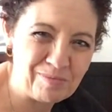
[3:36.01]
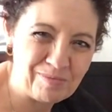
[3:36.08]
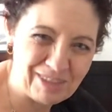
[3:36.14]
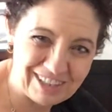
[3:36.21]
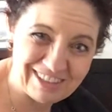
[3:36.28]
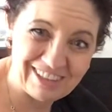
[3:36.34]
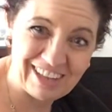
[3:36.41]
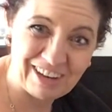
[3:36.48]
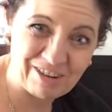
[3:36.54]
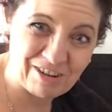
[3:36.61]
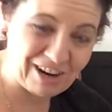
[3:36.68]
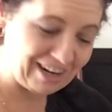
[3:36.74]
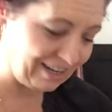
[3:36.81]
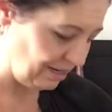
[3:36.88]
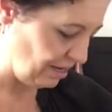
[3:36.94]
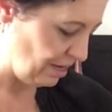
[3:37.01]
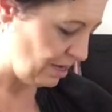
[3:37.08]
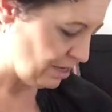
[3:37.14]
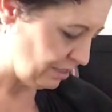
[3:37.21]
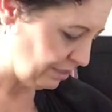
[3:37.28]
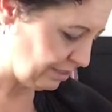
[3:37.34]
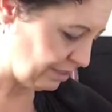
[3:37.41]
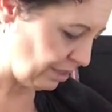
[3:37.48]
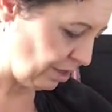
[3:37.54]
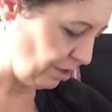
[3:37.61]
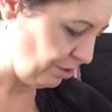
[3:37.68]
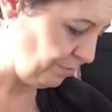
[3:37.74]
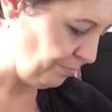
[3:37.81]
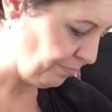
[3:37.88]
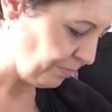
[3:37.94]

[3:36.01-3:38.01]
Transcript: Isn't that great? So,